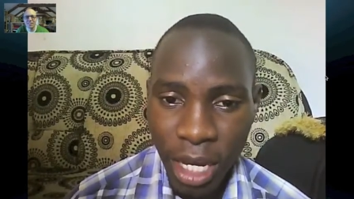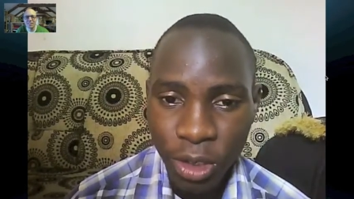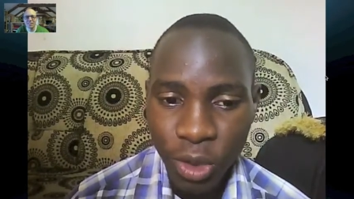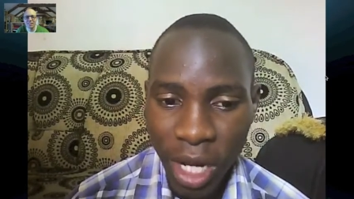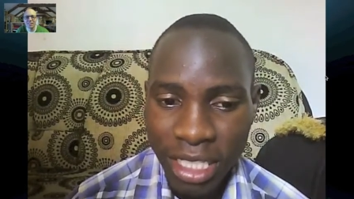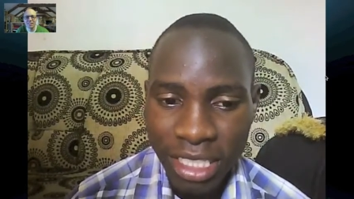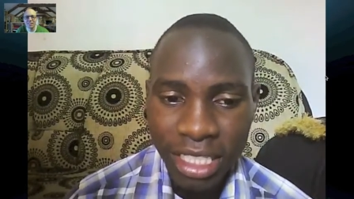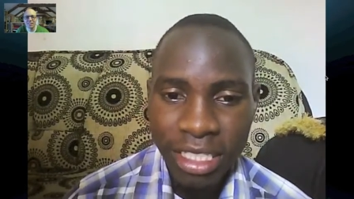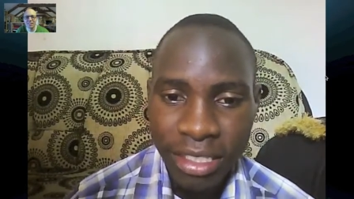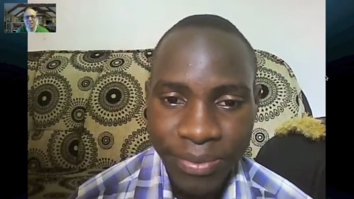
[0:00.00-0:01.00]
I also worked in
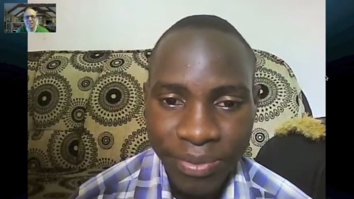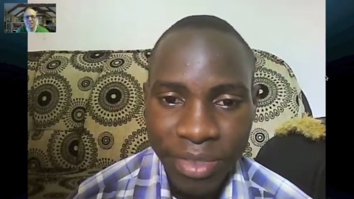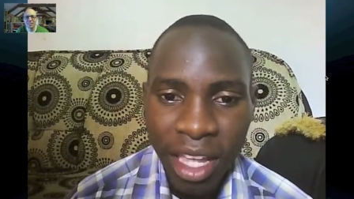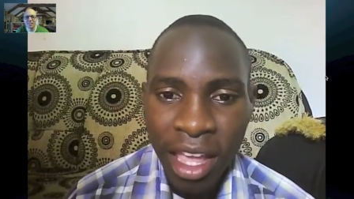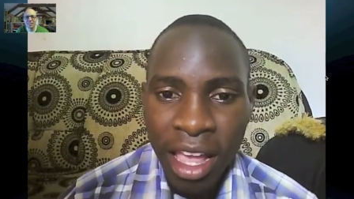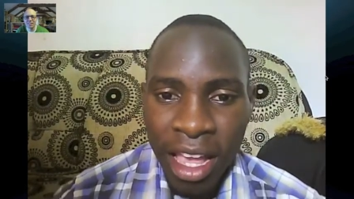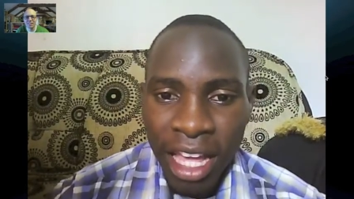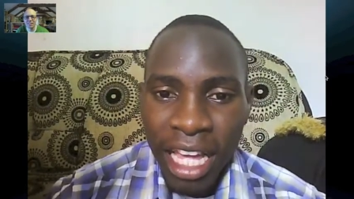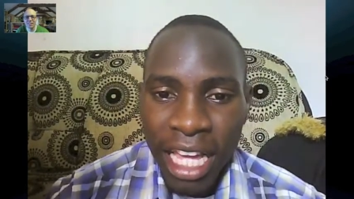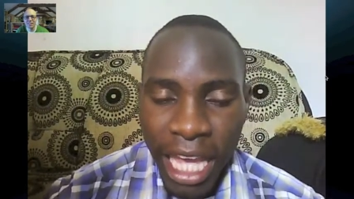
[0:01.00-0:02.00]
a
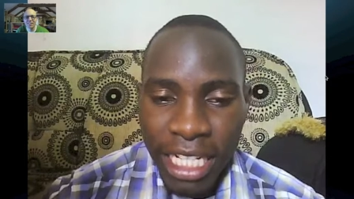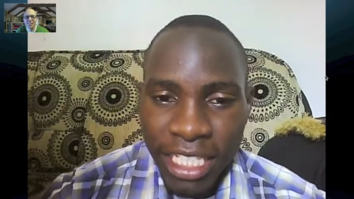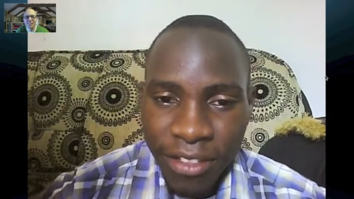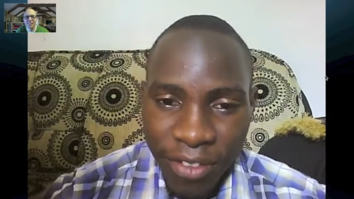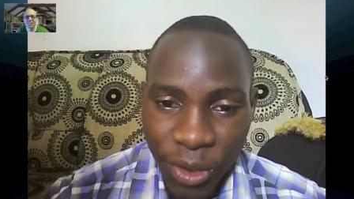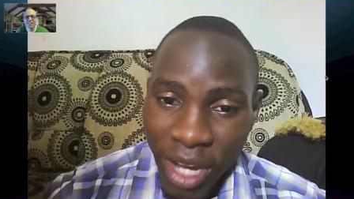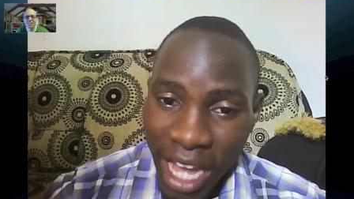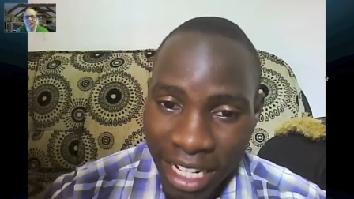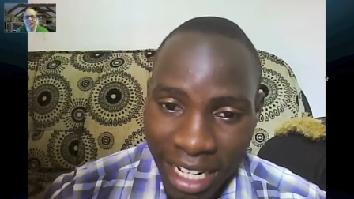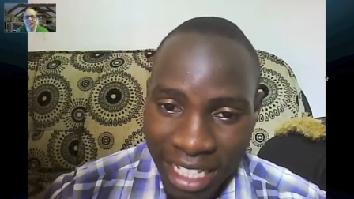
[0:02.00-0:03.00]
N T V
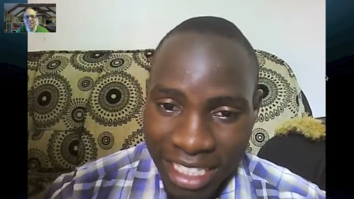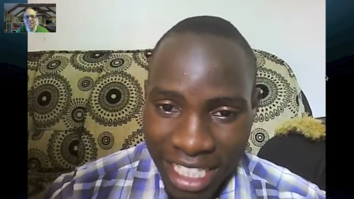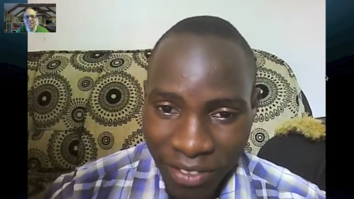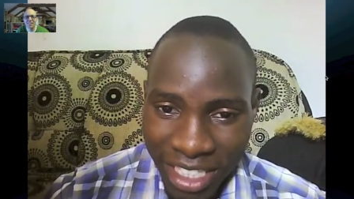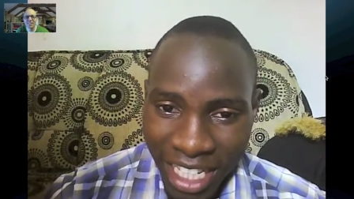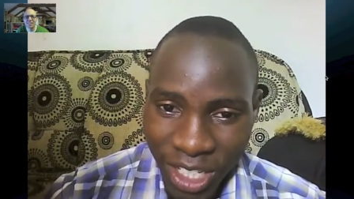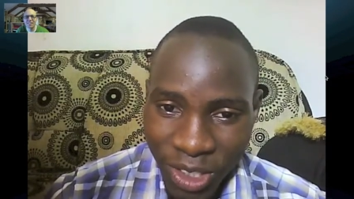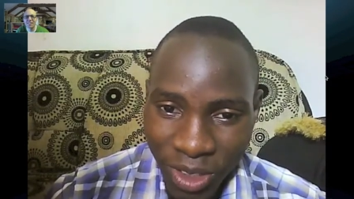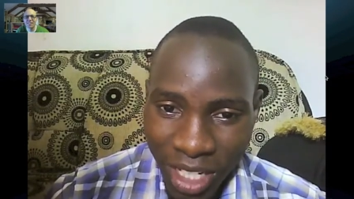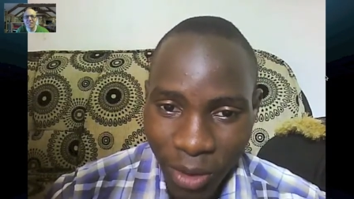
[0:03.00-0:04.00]
Uganda, is a T V
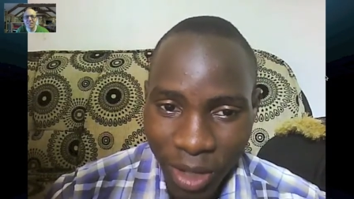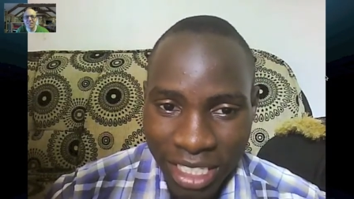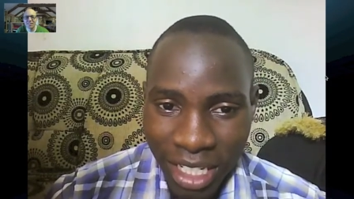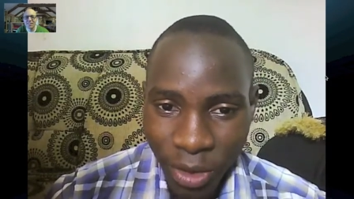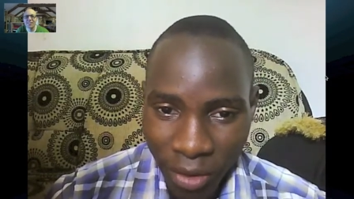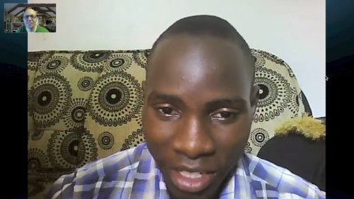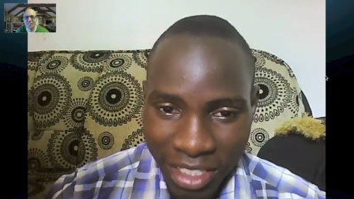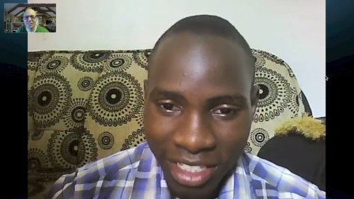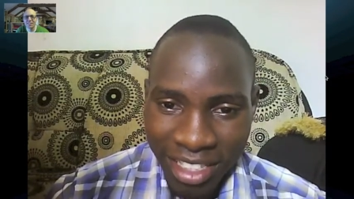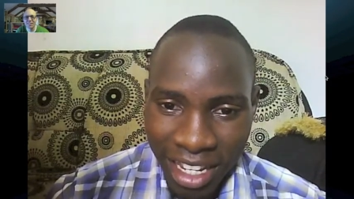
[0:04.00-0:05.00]
station. I was the
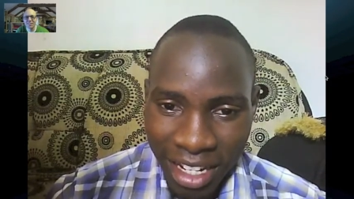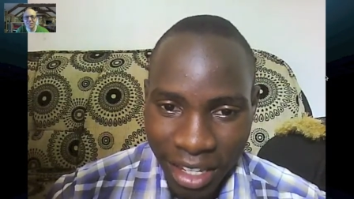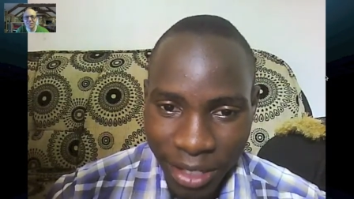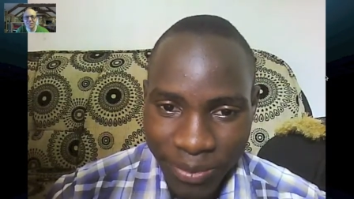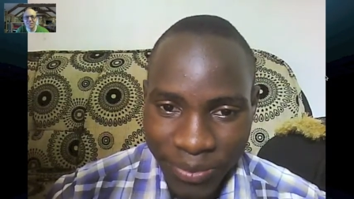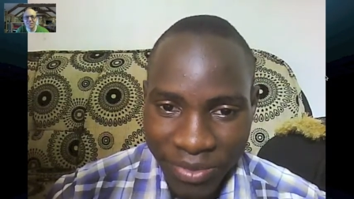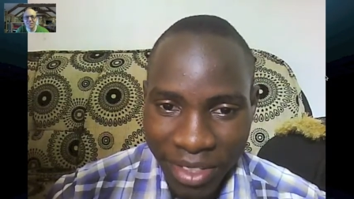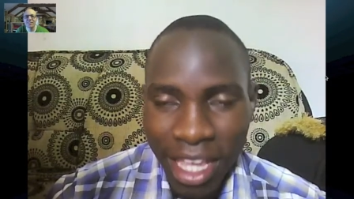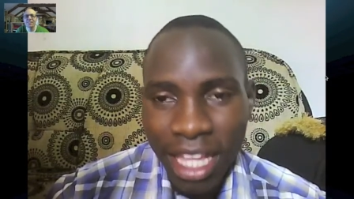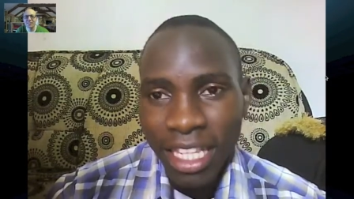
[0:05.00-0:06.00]
graphics designer there.
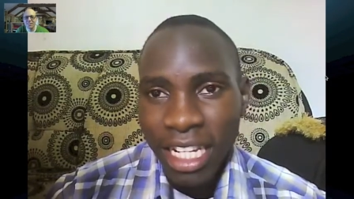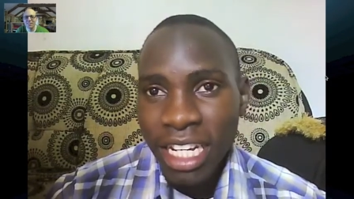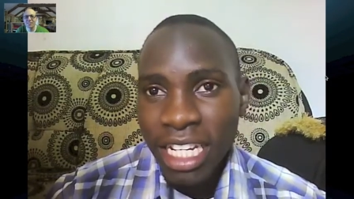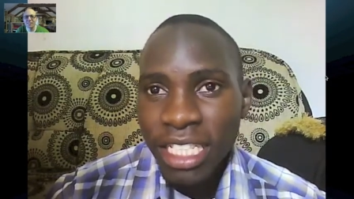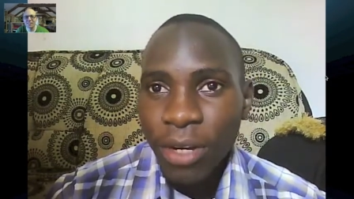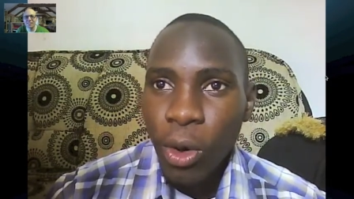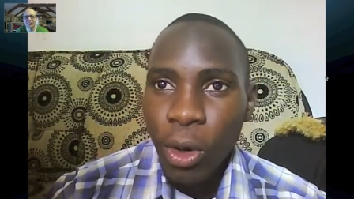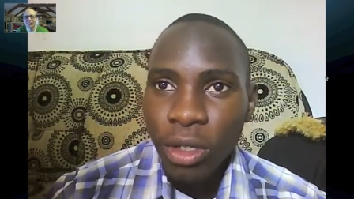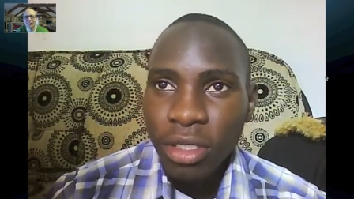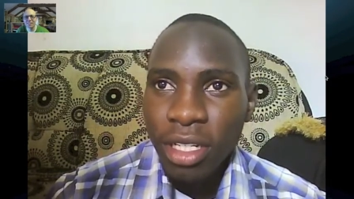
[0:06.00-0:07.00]
Then later
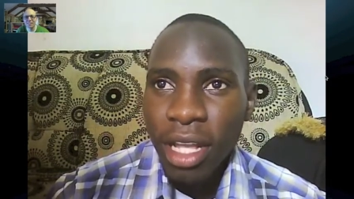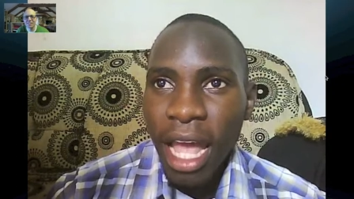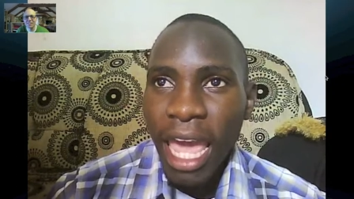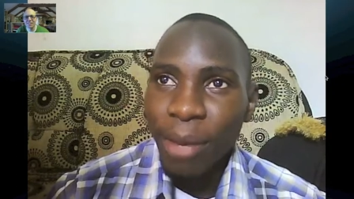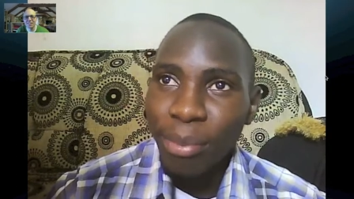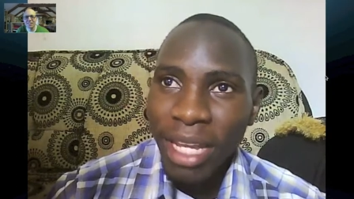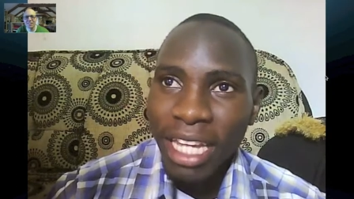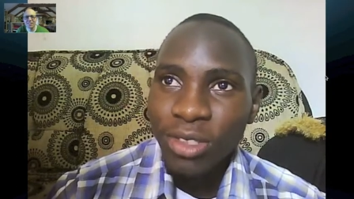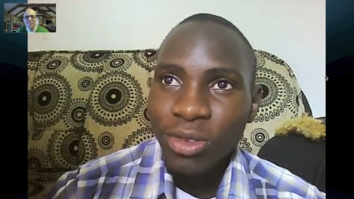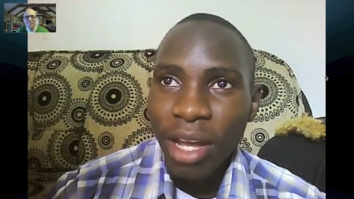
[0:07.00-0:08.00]
on, I
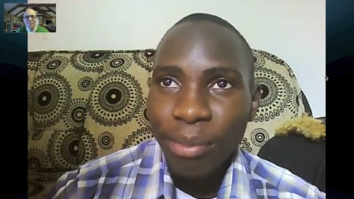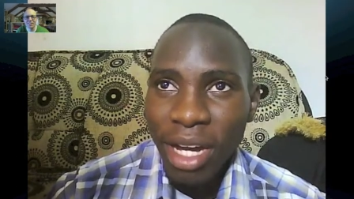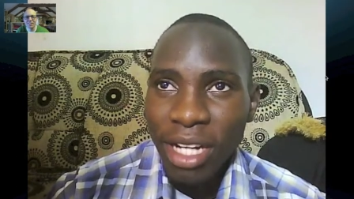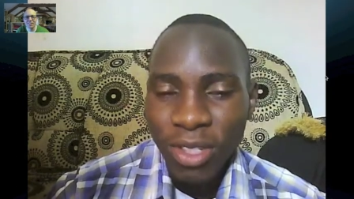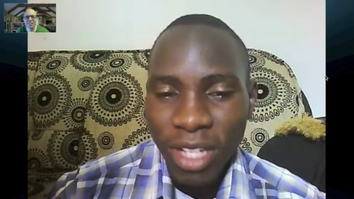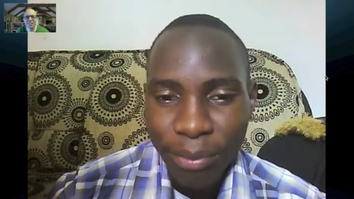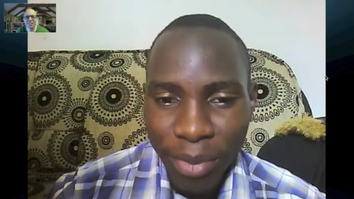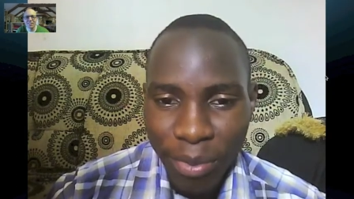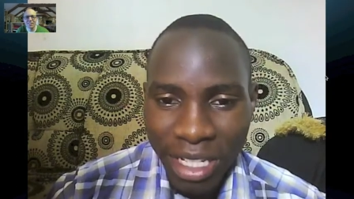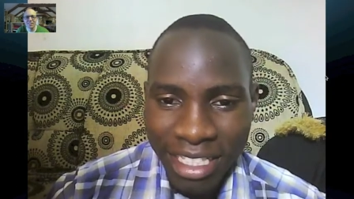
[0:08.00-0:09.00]
applied to come back to
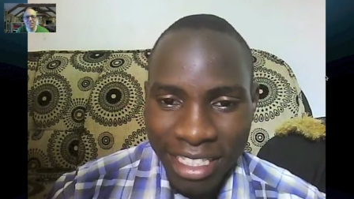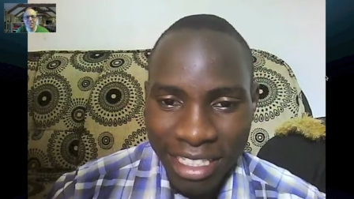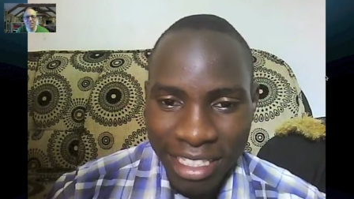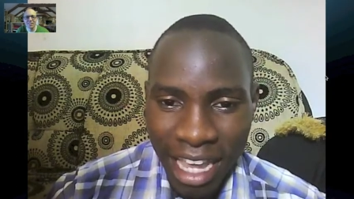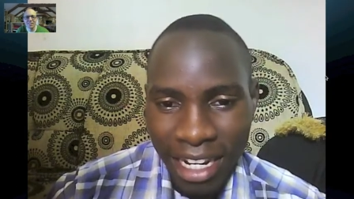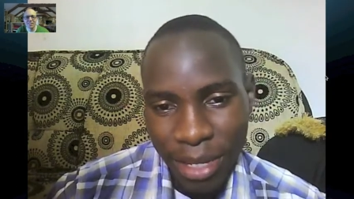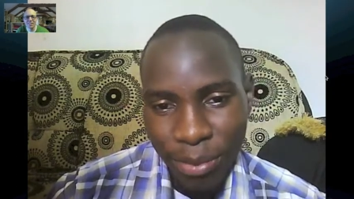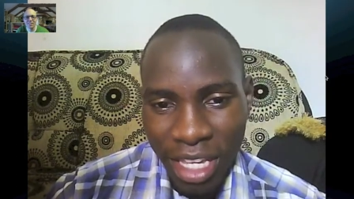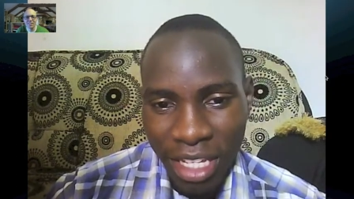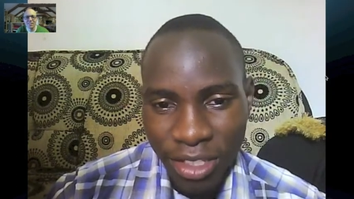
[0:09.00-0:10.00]
Kampabits and I'd
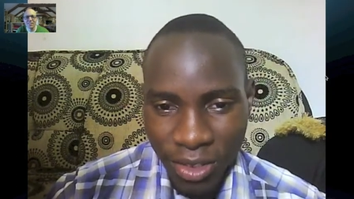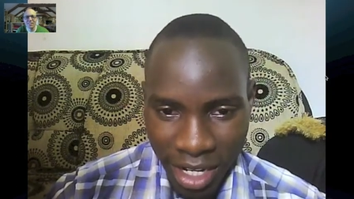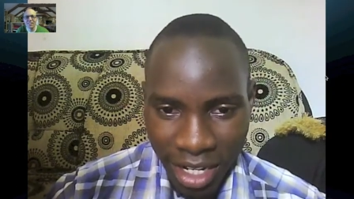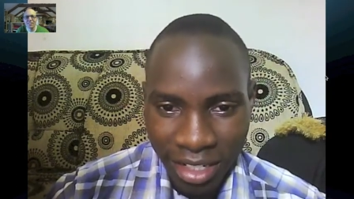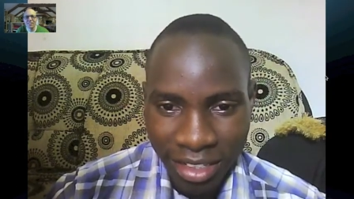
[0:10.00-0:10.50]
be a trainer.